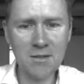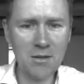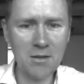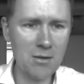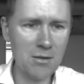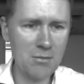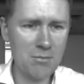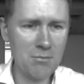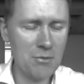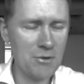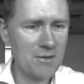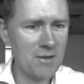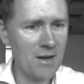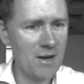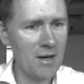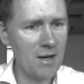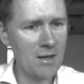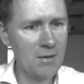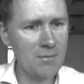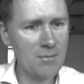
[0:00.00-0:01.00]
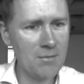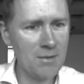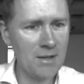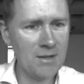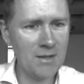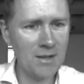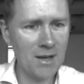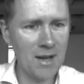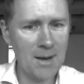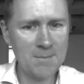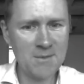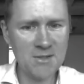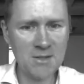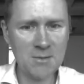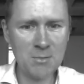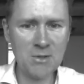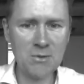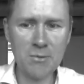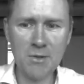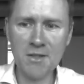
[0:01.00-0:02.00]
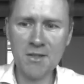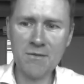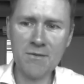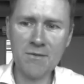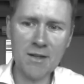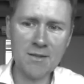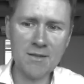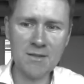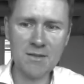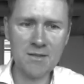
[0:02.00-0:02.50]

Uh, the time that elapses between events